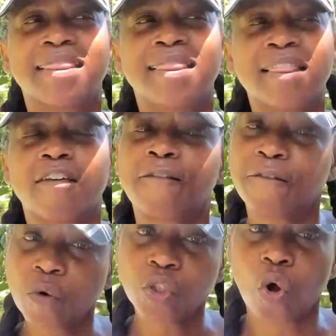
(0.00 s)
The
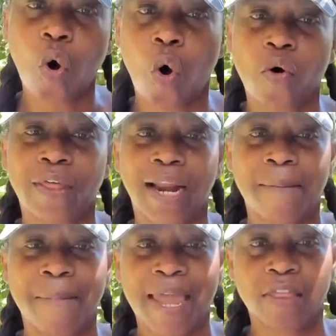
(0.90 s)
first call that
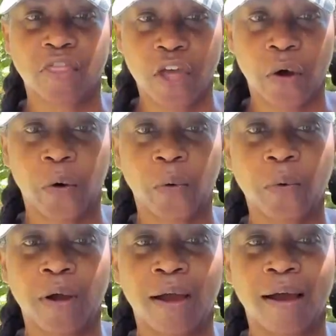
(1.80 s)
I made,
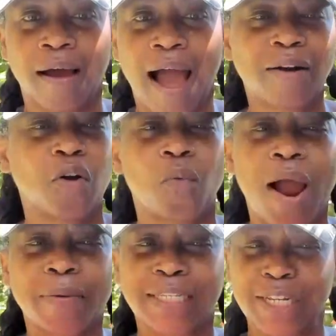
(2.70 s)
though, I don't know
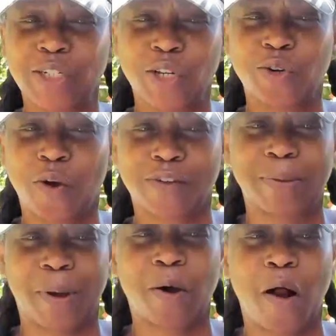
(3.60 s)
why I was initially
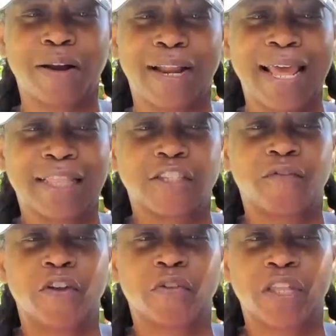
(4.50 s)
nervous about calling. I had this
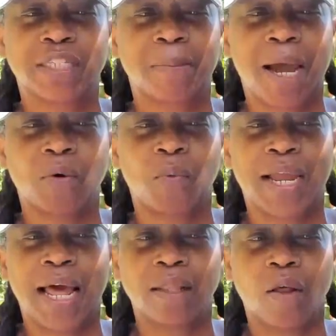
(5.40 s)
fear that some kind of way
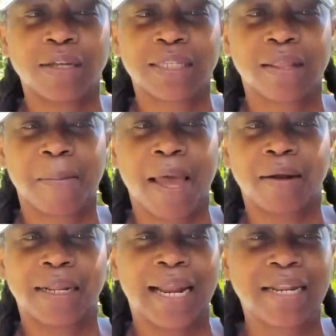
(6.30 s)
it got lost in the
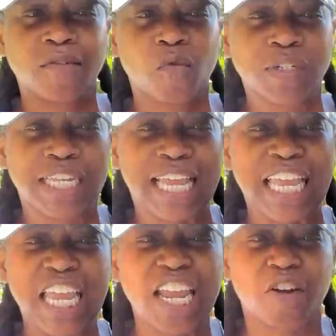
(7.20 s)
mail, and I didn't even want to
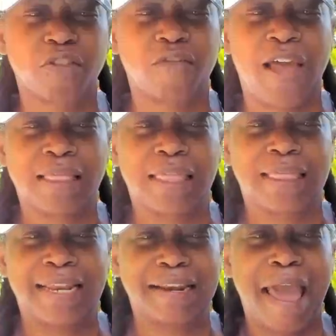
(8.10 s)
hear the fact that
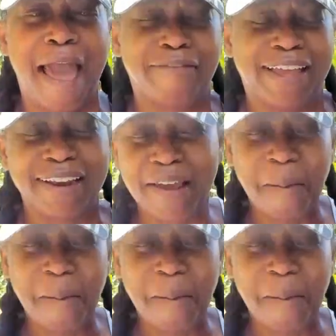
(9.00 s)
they didn't have it.